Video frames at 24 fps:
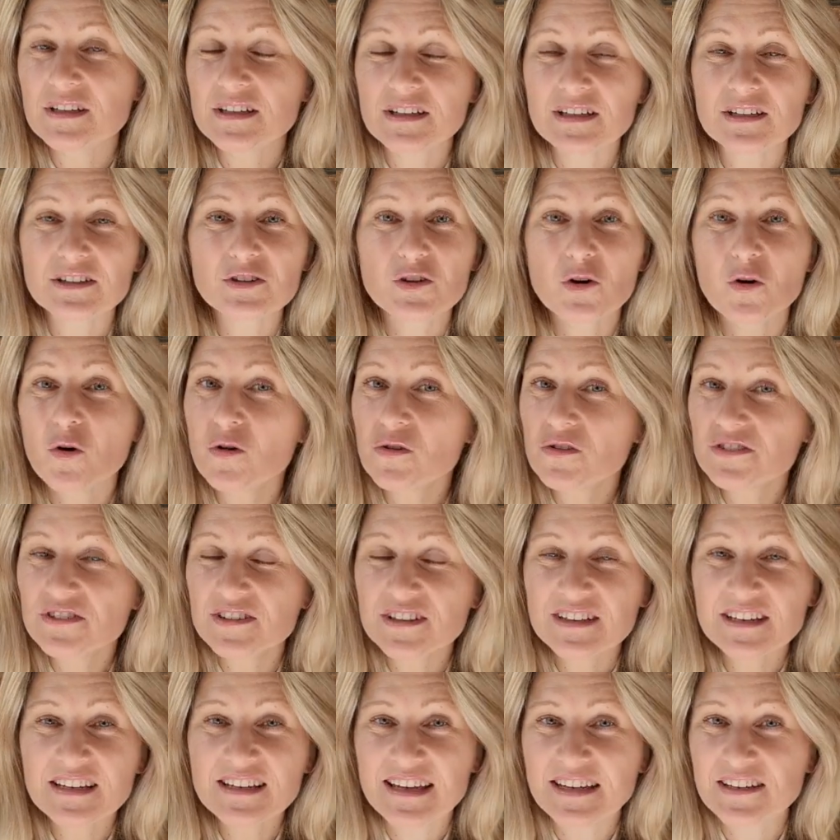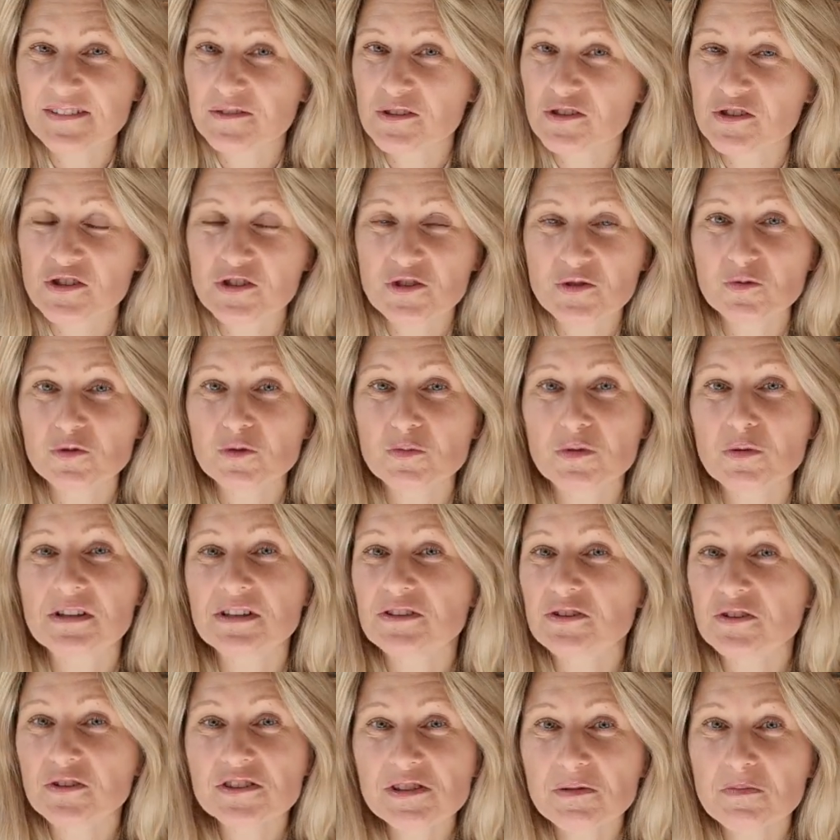In all three languages would be
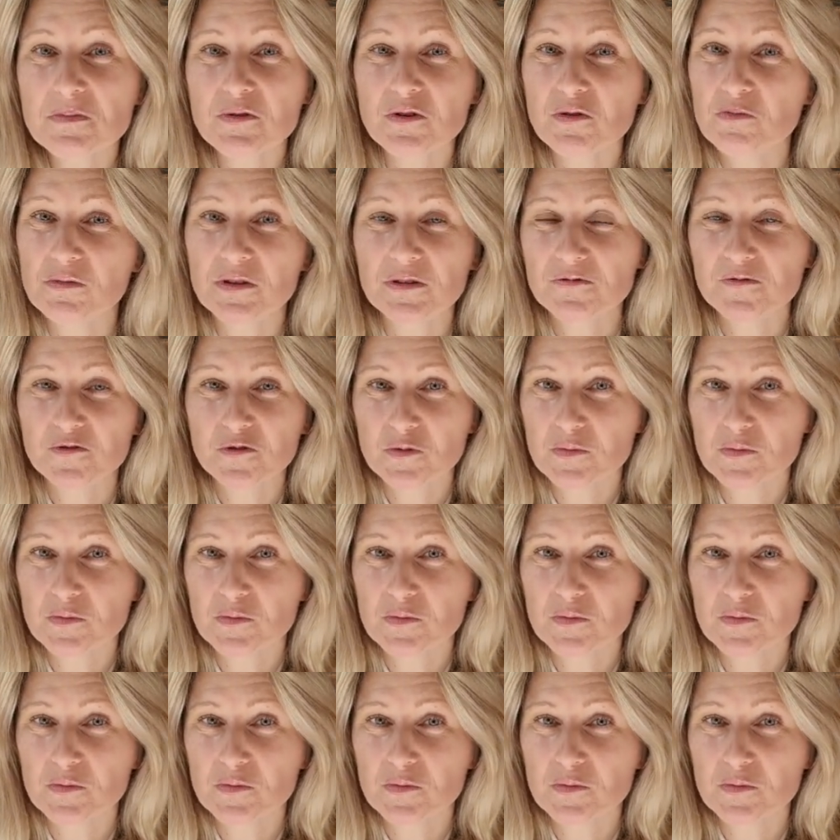not a problem